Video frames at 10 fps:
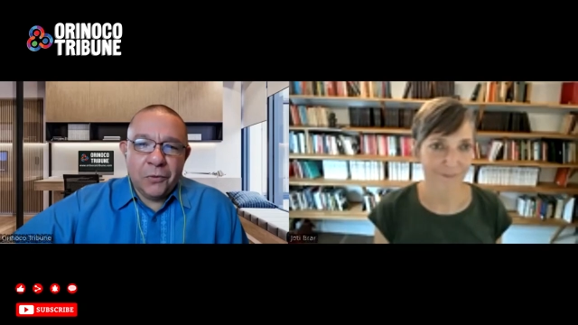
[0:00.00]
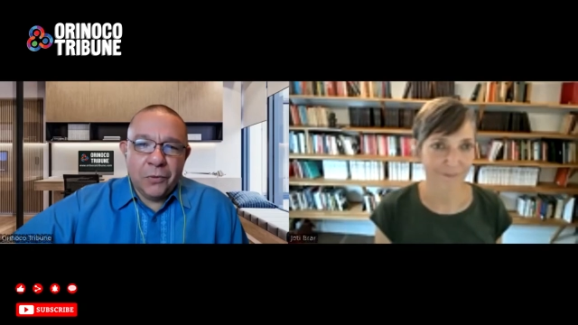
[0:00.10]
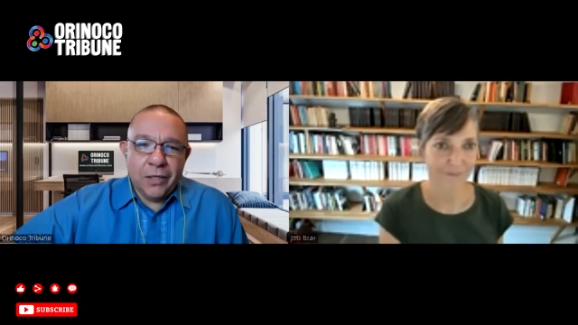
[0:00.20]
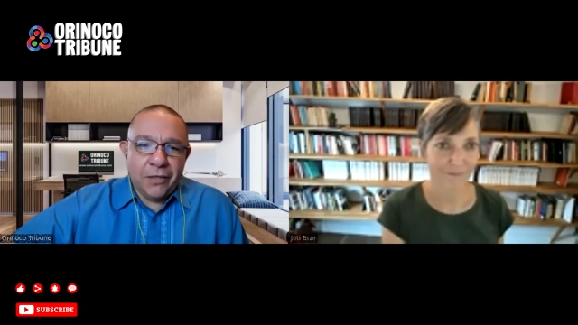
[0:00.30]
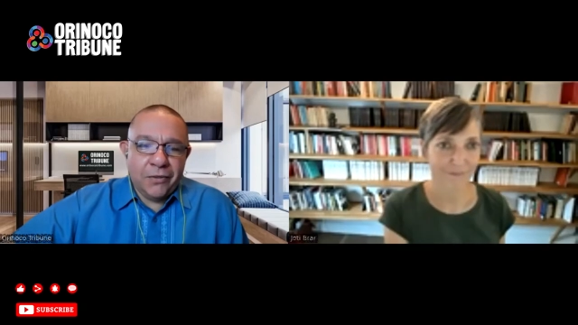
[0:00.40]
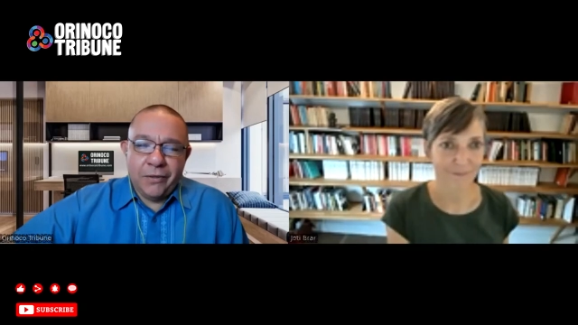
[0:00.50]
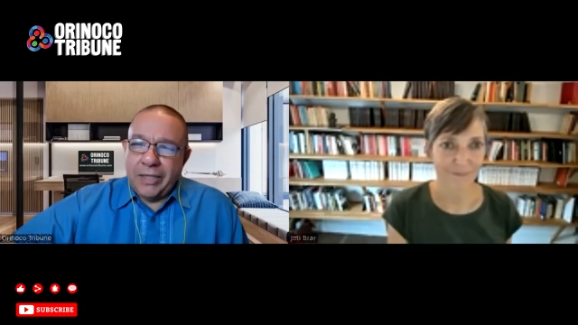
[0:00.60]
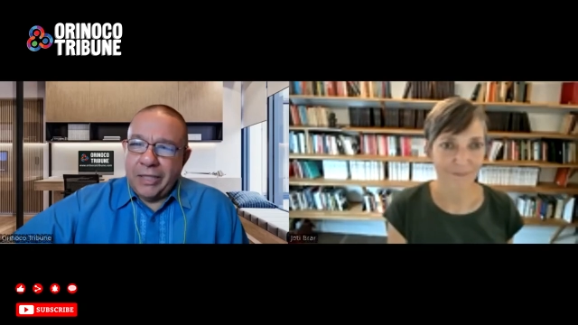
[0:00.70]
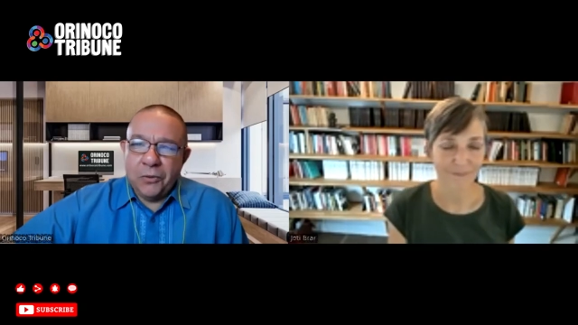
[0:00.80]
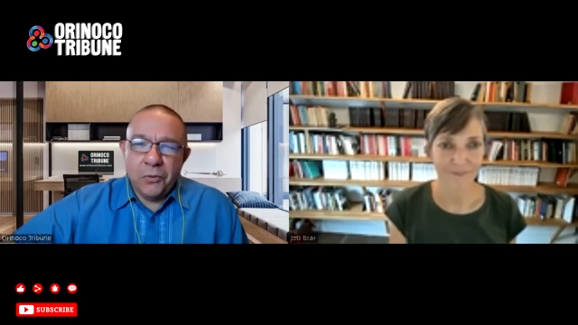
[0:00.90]
Speaker 1: together
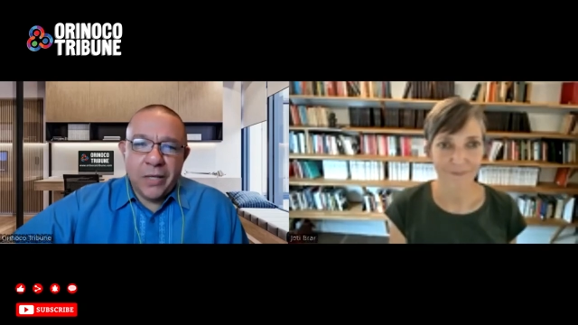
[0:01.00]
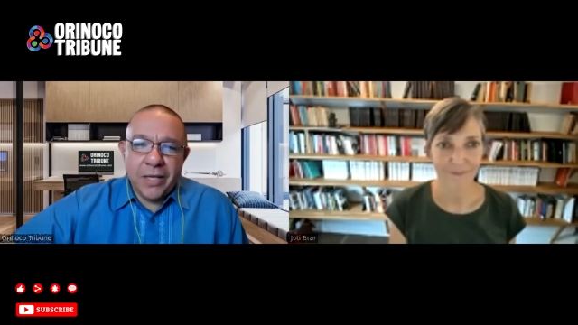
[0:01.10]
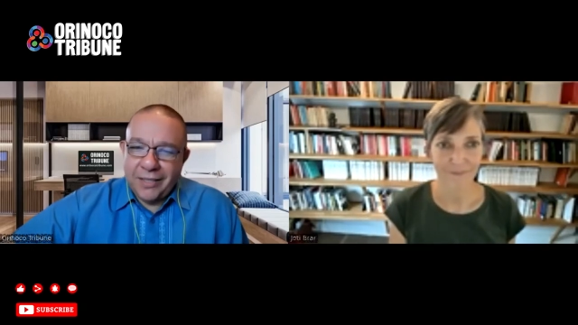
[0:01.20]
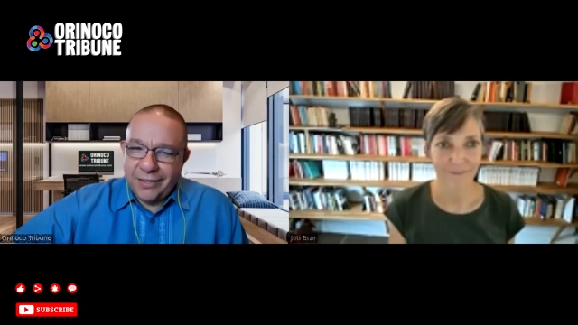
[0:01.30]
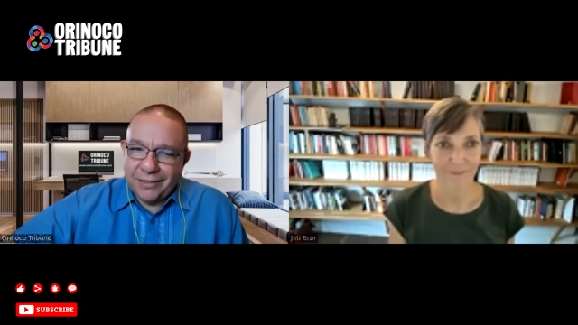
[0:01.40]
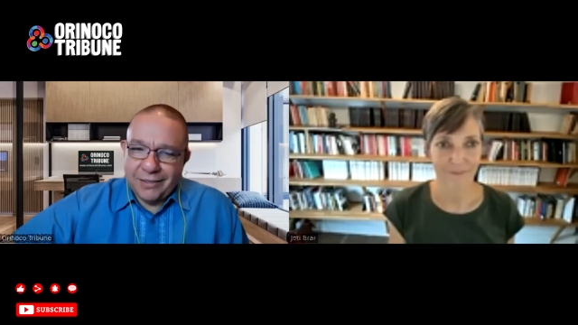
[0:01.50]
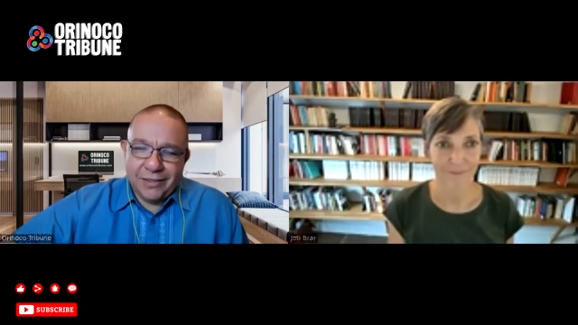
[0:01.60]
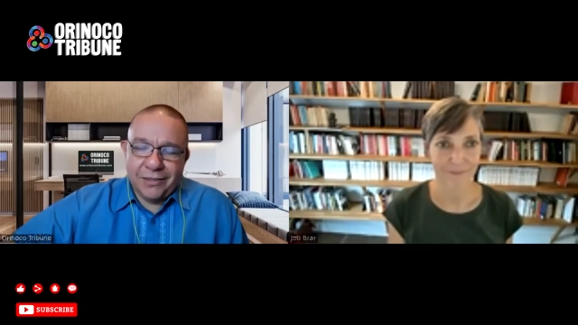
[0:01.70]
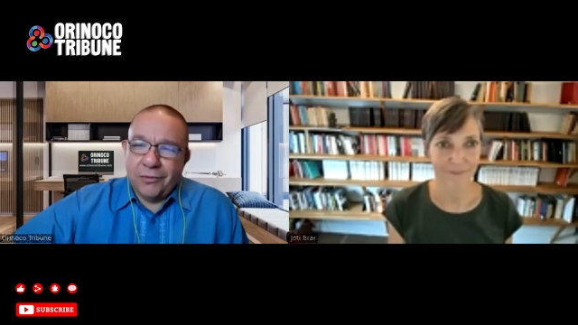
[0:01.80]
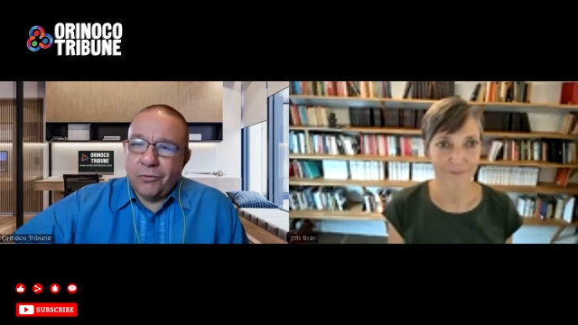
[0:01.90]
the U S,
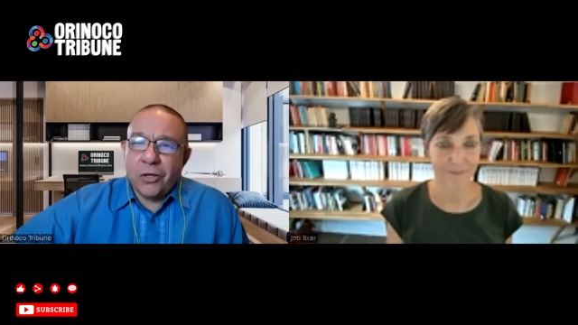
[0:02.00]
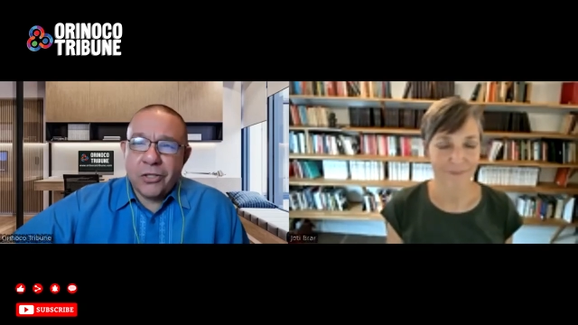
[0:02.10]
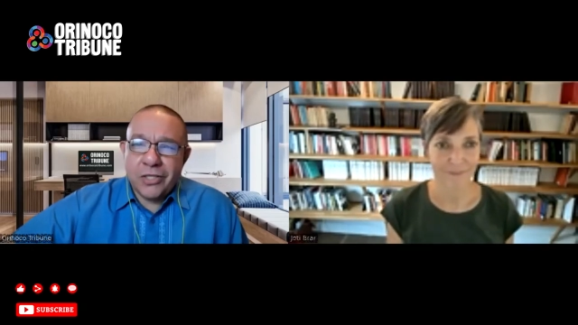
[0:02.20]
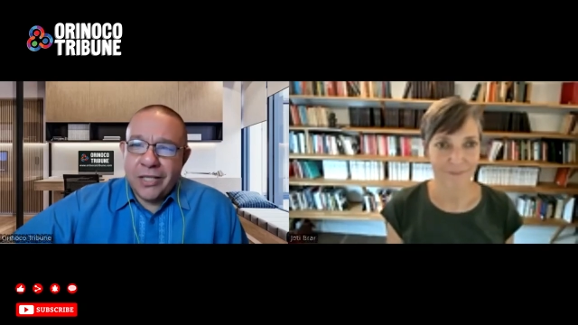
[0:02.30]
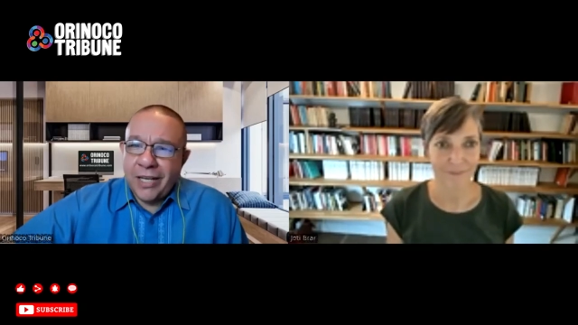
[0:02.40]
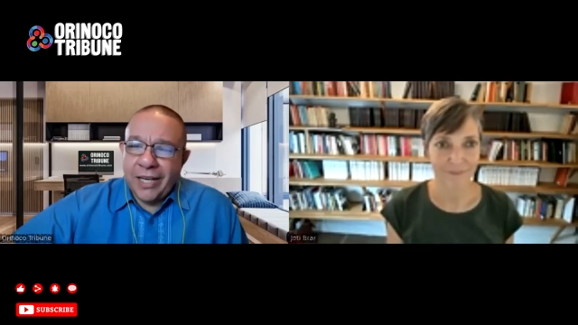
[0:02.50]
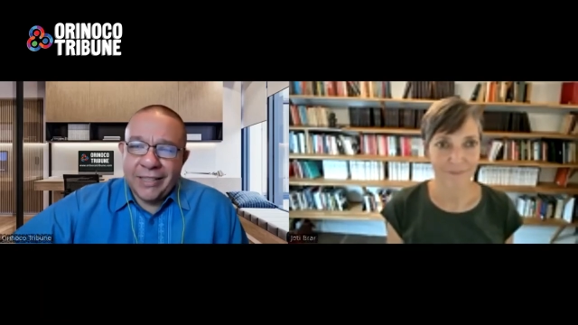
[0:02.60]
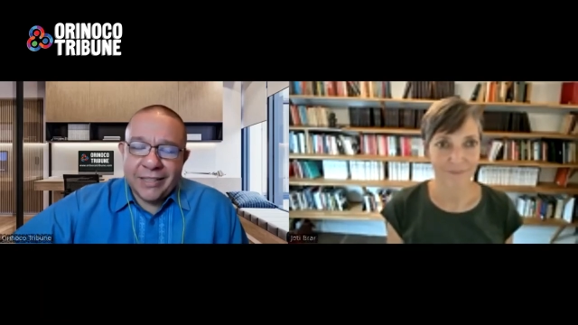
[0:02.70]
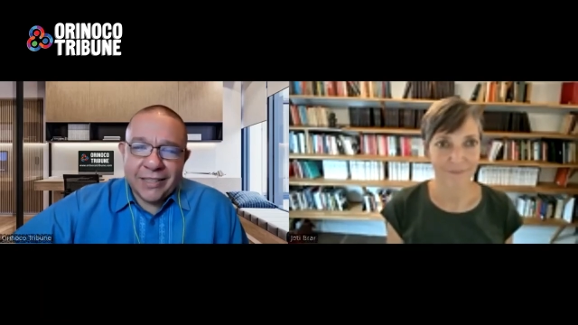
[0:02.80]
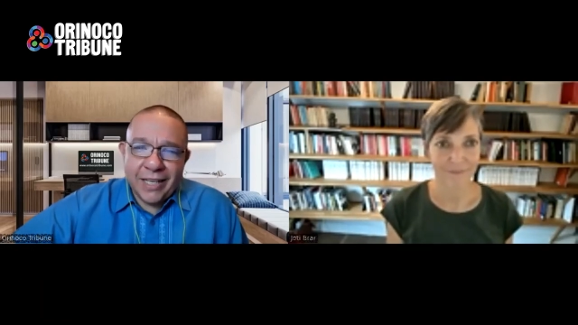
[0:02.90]
Russia, and
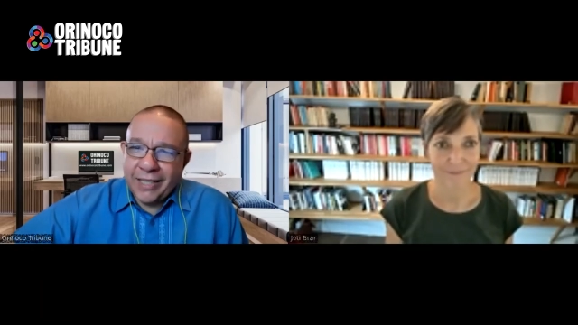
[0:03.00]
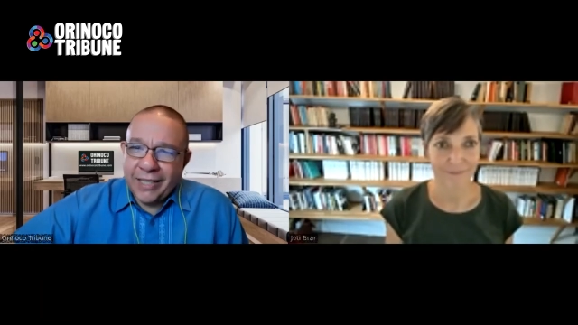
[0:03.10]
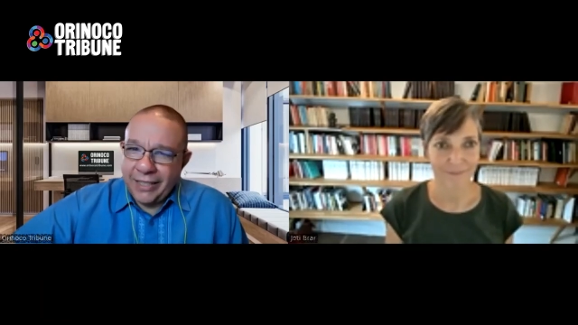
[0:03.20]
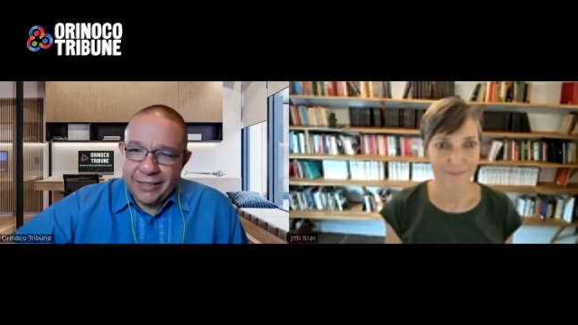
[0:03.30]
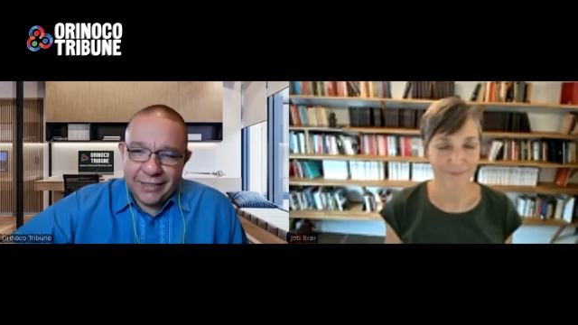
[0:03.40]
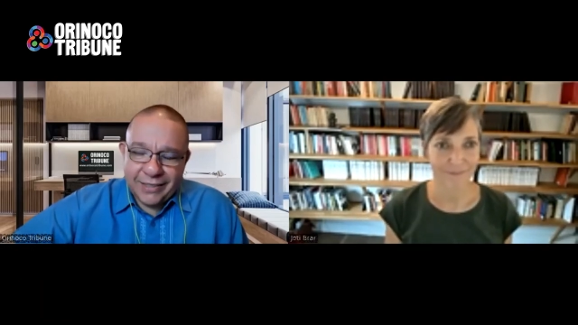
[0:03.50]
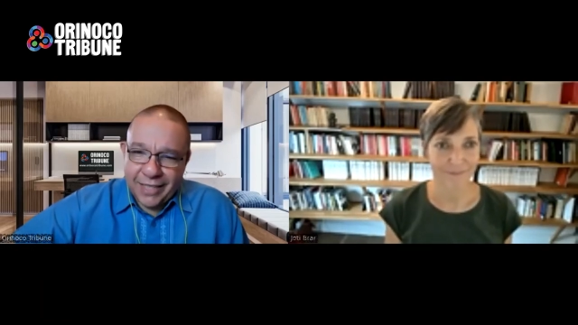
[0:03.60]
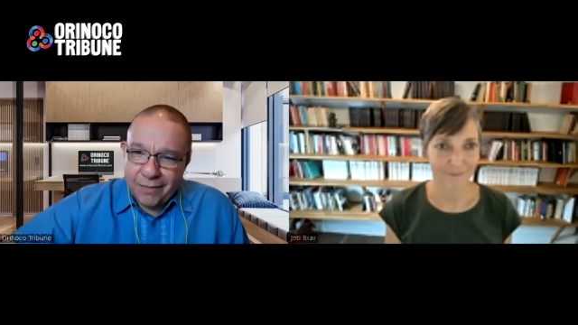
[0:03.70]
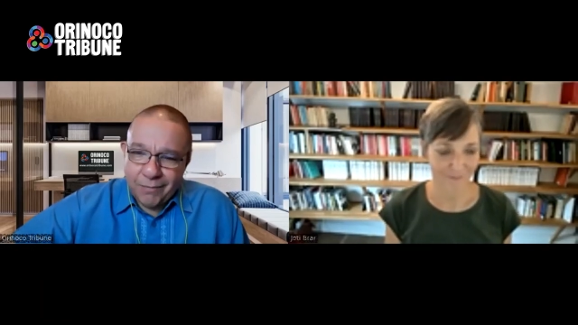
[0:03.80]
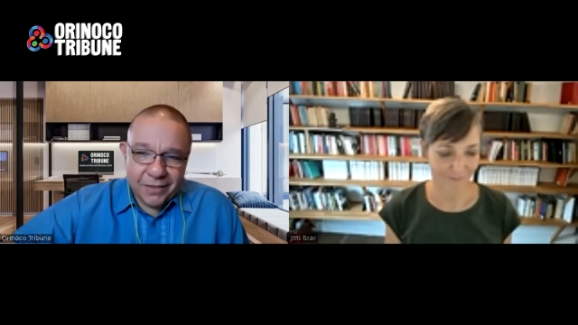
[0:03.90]
China in the
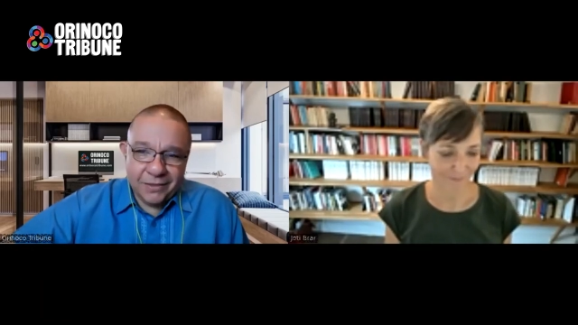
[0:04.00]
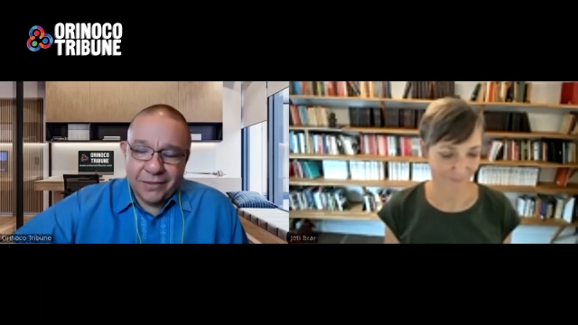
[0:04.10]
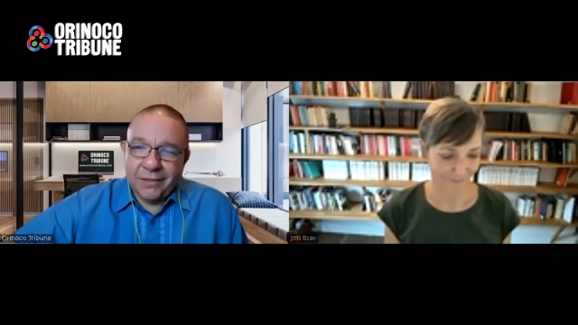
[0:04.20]
same